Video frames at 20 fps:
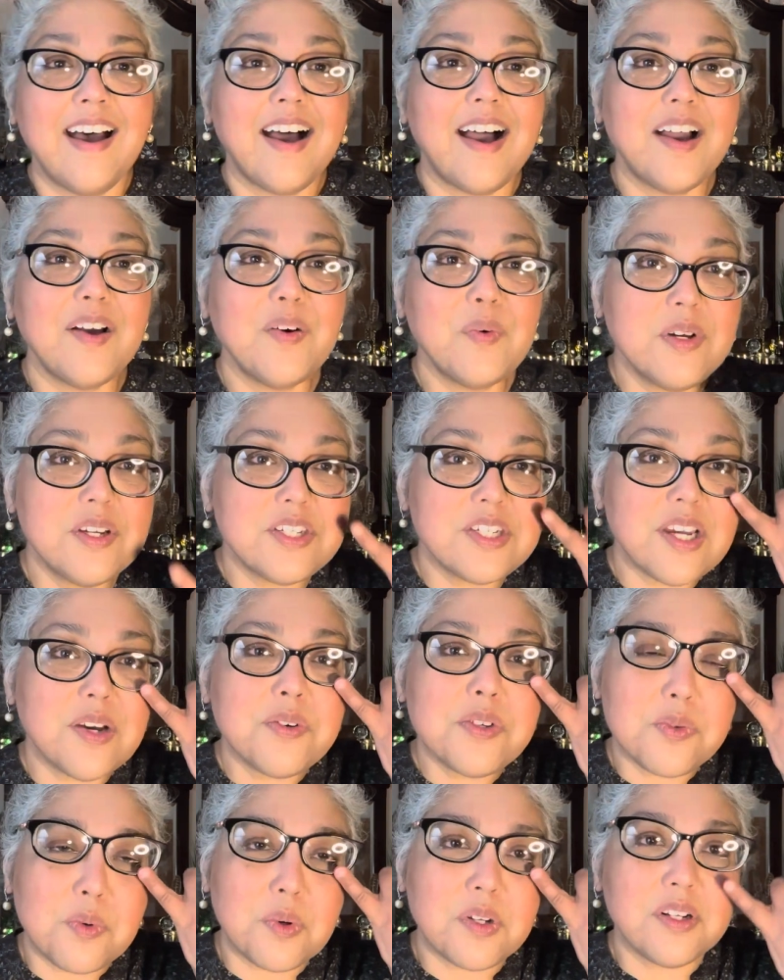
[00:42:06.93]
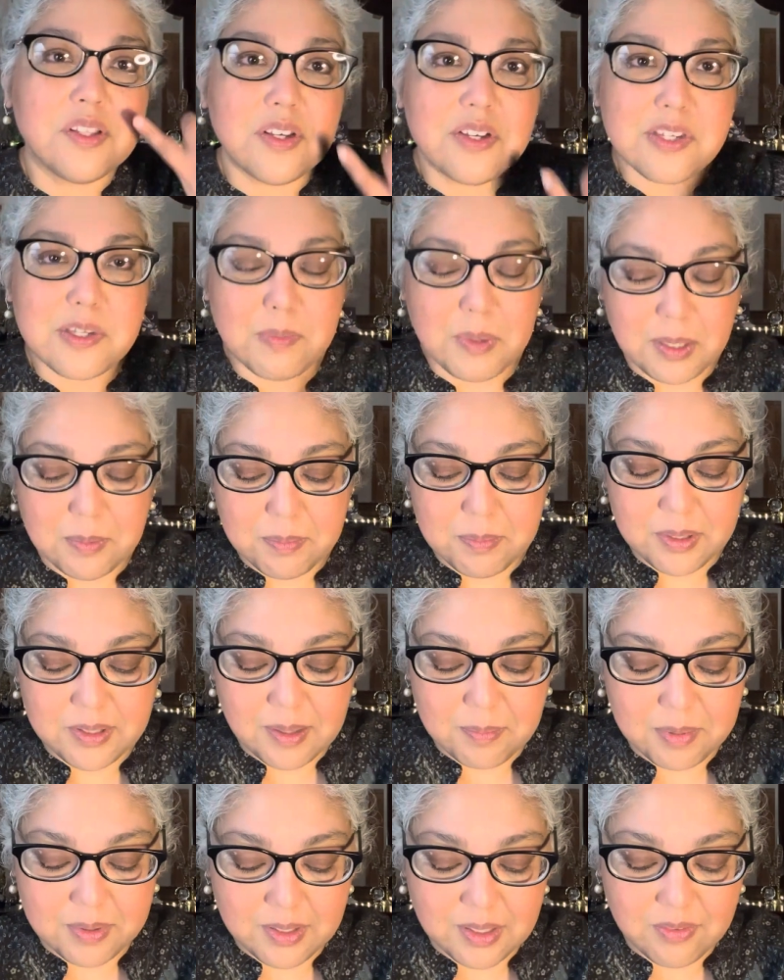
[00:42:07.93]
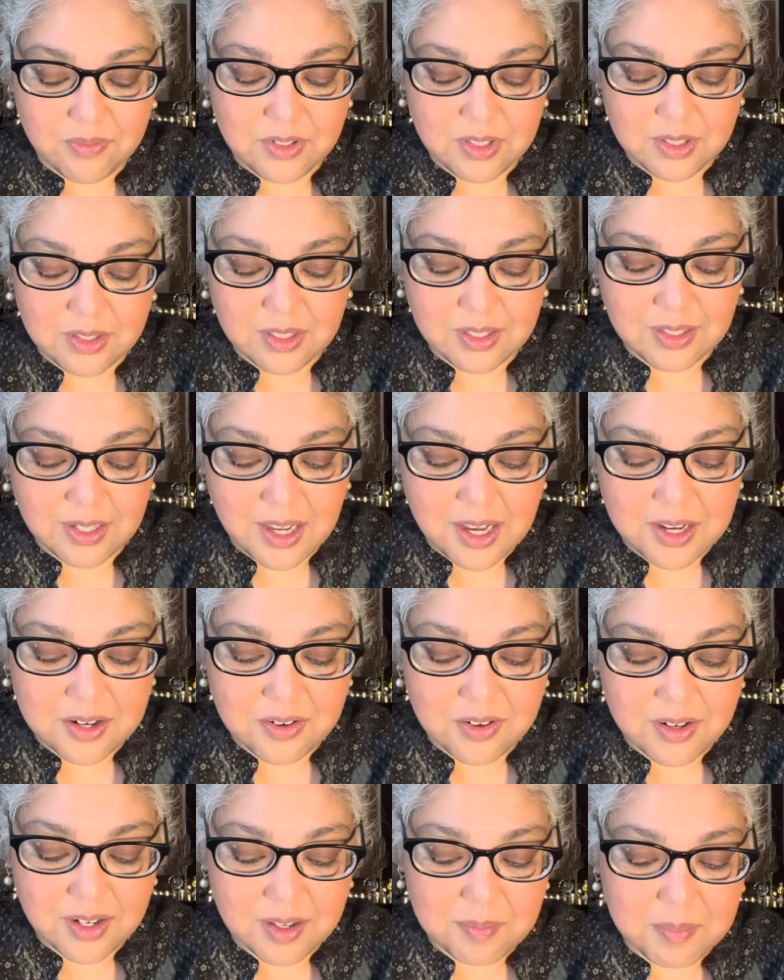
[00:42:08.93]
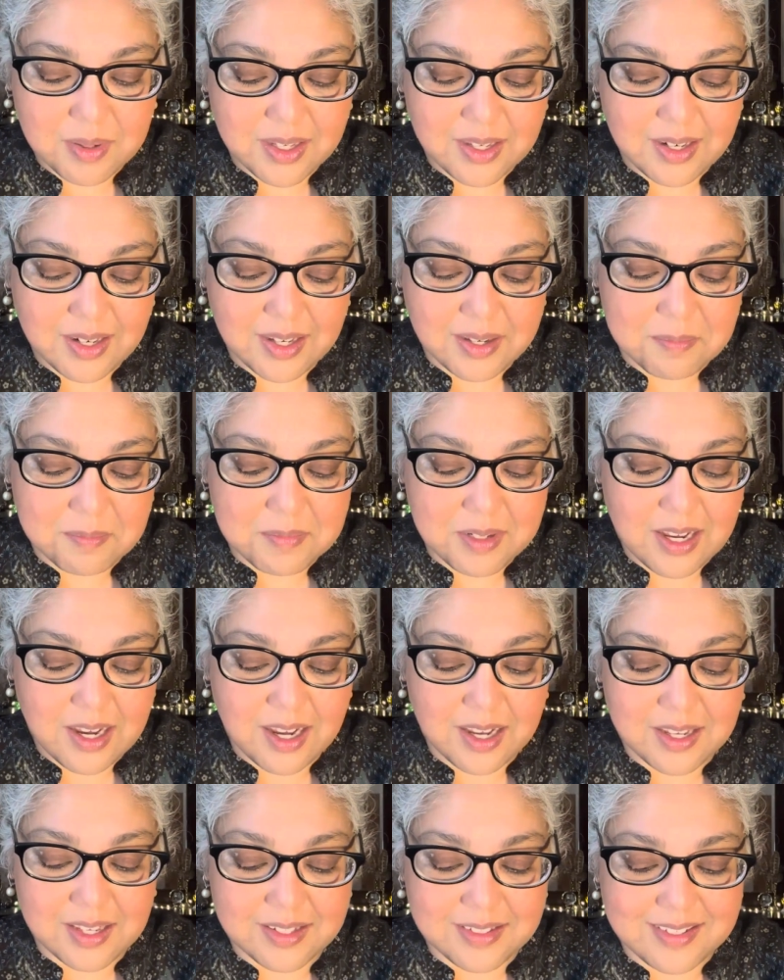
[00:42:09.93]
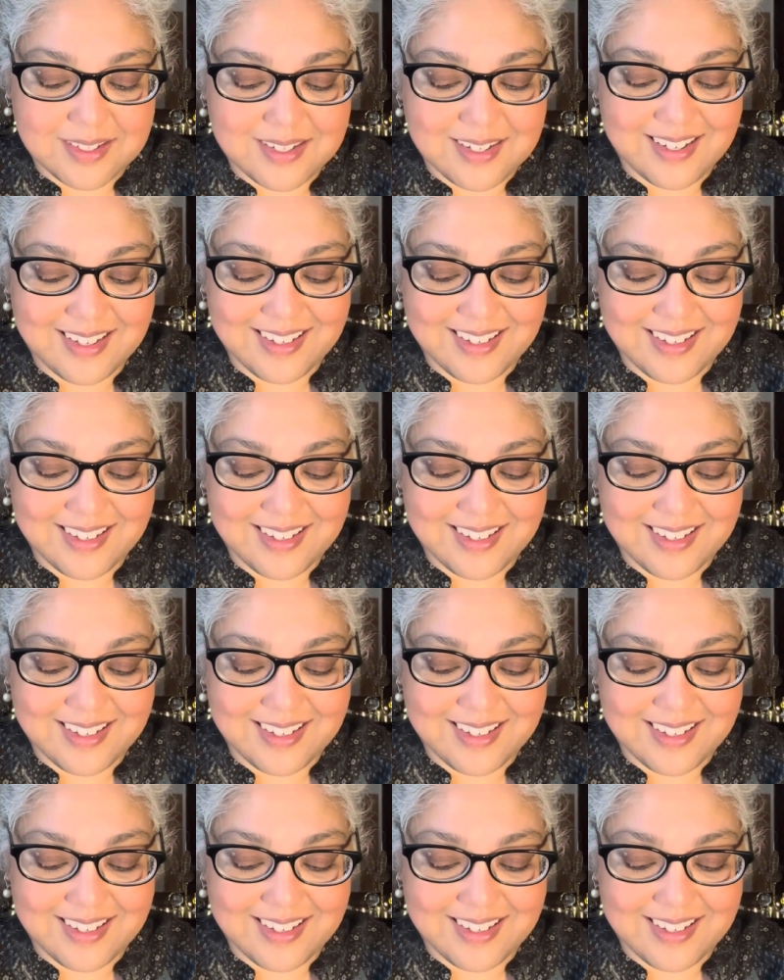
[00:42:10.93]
I wish I was one of those people that believed in the lottery, but I'm not.